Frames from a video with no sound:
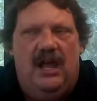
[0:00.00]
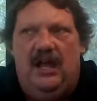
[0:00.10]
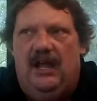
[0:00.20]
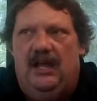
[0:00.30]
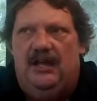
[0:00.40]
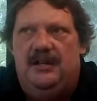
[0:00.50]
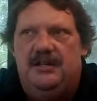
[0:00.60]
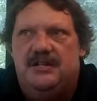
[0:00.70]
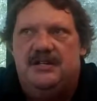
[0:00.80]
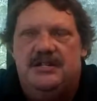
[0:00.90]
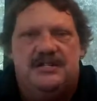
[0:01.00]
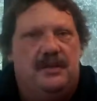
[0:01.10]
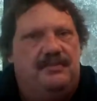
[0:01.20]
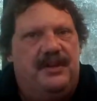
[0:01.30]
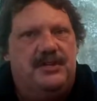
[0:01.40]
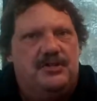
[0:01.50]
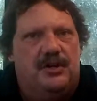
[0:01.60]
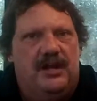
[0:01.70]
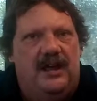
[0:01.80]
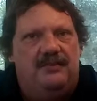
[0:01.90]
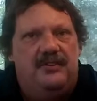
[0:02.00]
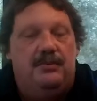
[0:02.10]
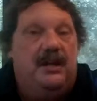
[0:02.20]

and some things you're going to have to do.